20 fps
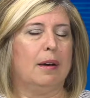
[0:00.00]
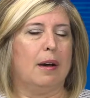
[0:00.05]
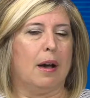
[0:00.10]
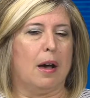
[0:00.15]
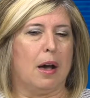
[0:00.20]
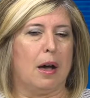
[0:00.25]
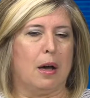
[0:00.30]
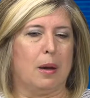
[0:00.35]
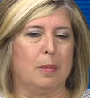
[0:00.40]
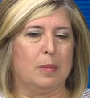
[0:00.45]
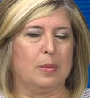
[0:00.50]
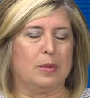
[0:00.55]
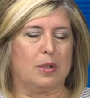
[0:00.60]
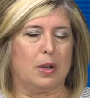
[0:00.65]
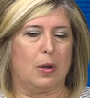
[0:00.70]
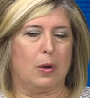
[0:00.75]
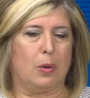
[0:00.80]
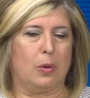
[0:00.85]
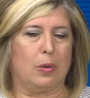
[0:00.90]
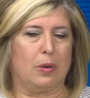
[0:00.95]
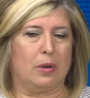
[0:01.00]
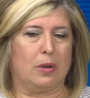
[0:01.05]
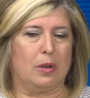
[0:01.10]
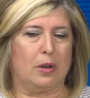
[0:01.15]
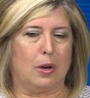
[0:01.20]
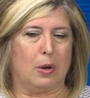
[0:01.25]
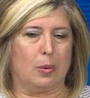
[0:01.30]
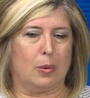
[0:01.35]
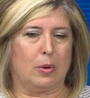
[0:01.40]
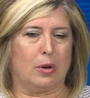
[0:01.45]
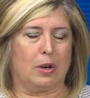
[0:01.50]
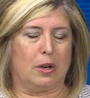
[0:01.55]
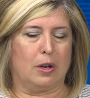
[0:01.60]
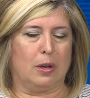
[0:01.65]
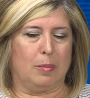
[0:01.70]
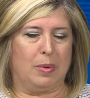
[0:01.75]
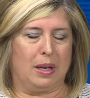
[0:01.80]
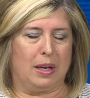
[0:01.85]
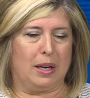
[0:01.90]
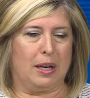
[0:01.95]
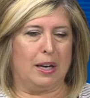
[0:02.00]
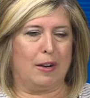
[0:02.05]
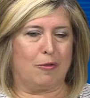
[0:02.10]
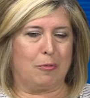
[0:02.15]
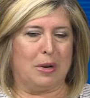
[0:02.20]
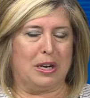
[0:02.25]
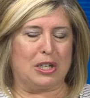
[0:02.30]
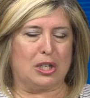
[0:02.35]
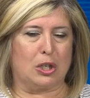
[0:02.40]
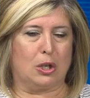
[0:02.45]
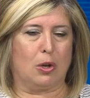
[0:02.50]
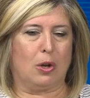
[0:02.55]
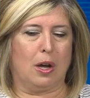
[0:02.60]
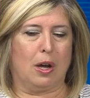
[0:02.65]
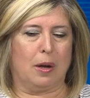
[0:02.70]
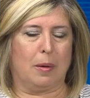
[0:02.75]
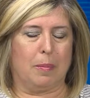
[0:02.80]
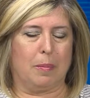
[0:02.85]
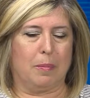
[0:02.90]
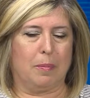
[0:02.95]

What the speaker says: So, you know, we're going to be getting information now,